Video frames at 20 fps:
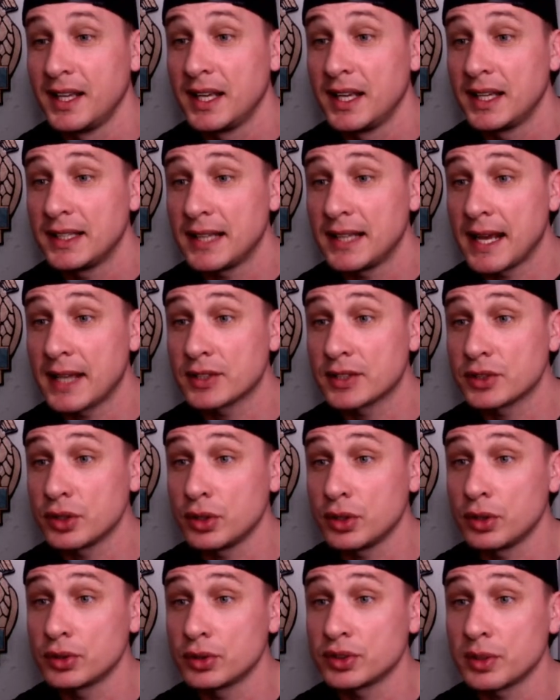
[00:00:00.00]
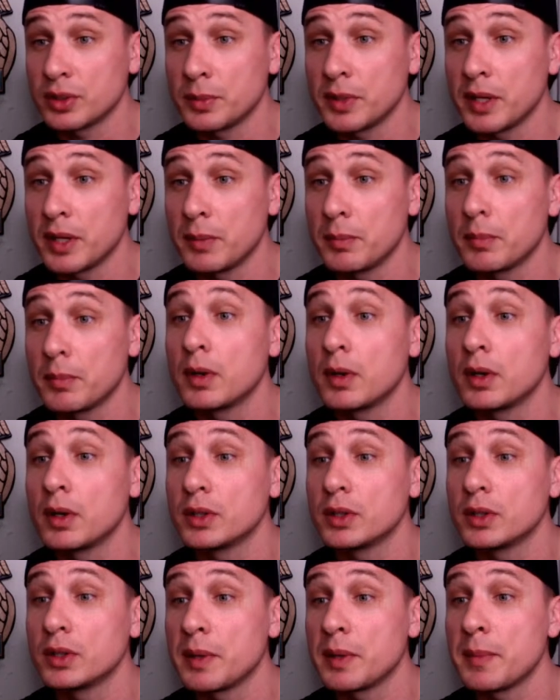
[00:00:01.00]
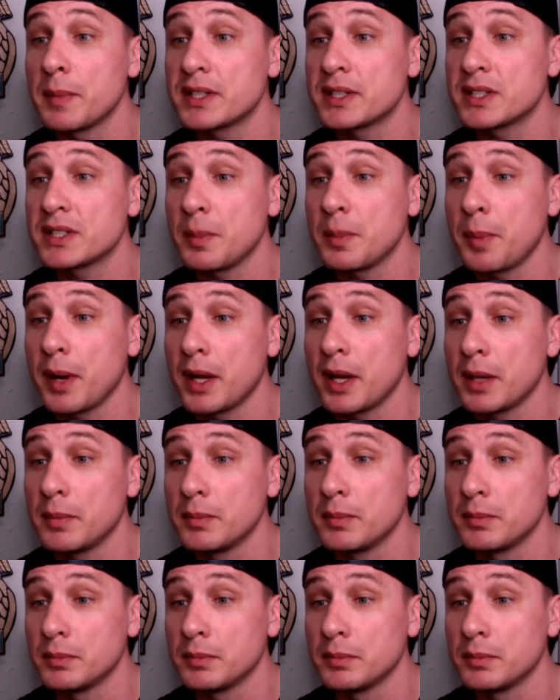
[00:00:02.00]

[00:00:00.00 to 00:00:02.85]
Yeah, so somebody somebody mentioned the pipe.